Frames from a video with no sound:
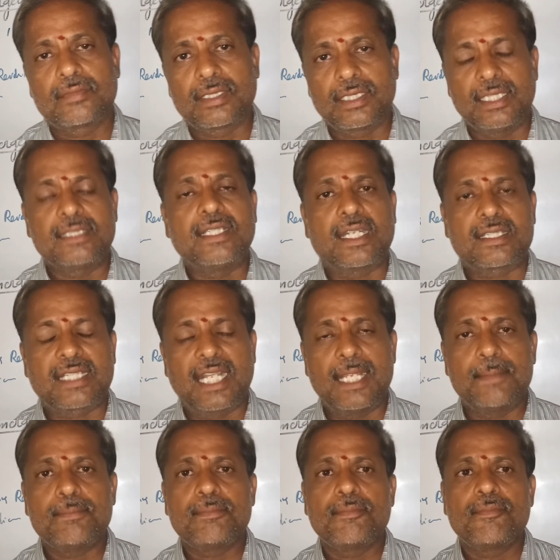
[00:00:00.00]
in that
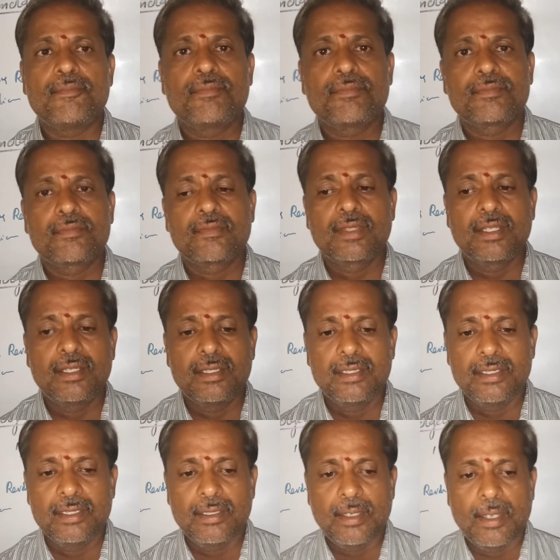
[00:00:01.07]
time,
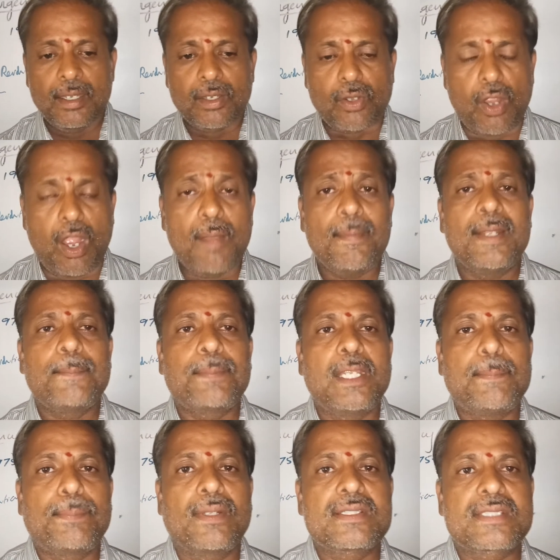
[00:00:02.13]
common
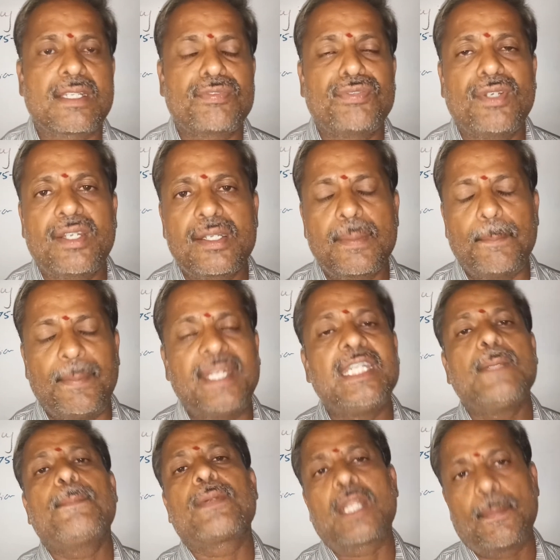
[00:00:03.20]
people suffered
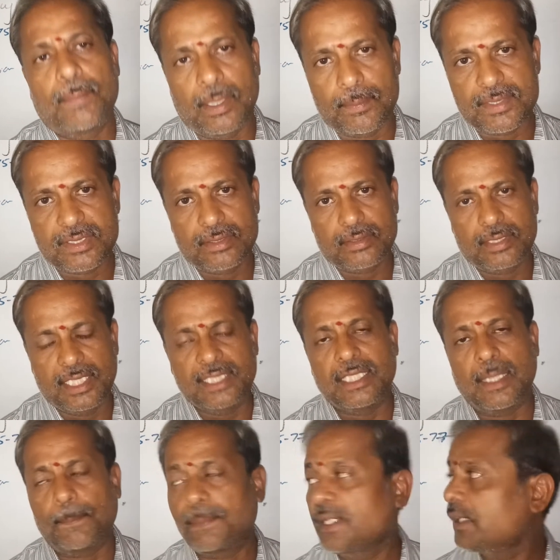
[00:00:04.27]
many problems. In
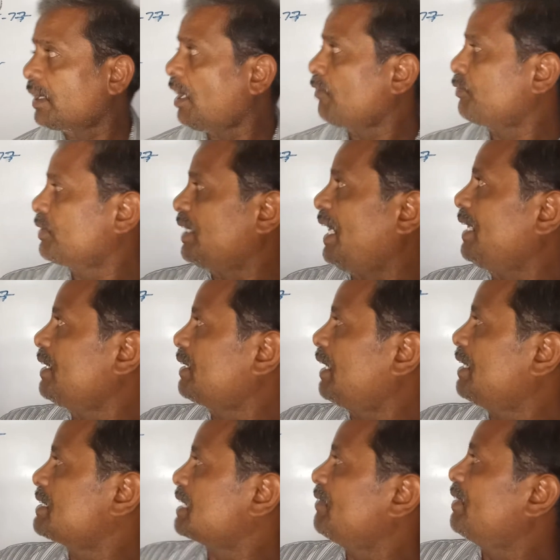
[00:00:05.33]
the period of
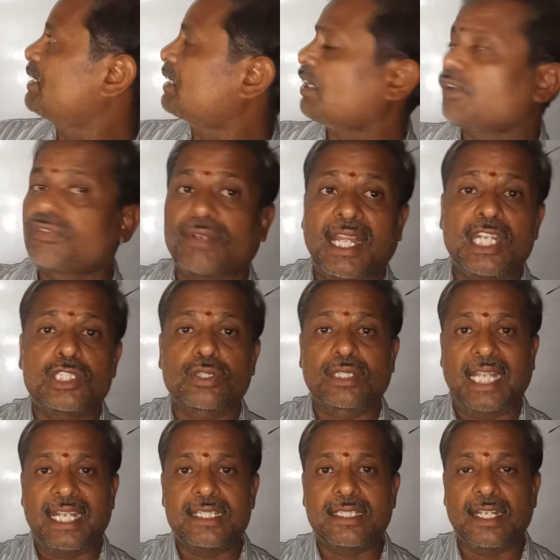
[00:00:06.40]
1975 to
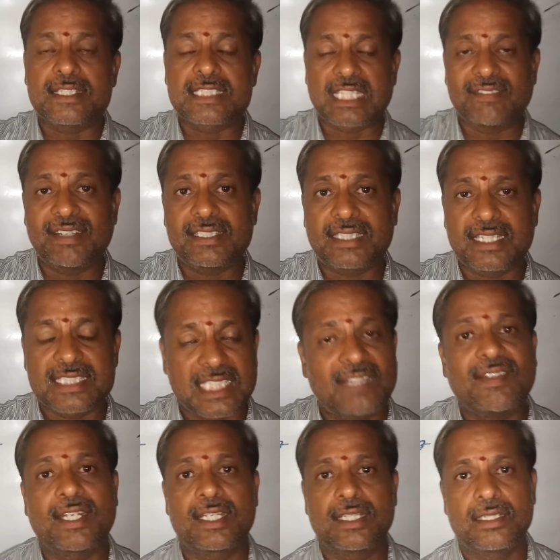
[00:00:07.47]

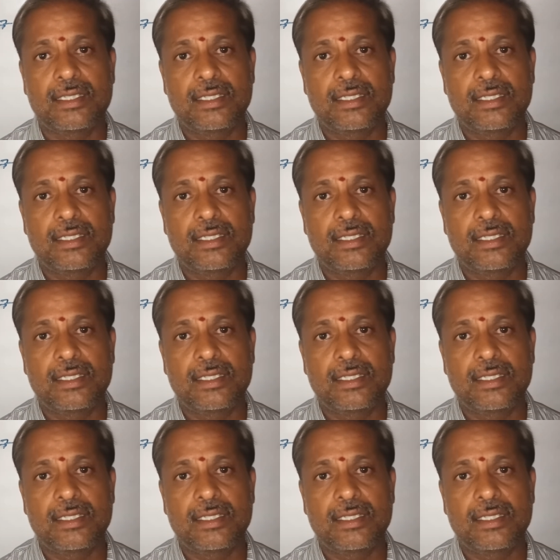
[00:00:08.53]
1977,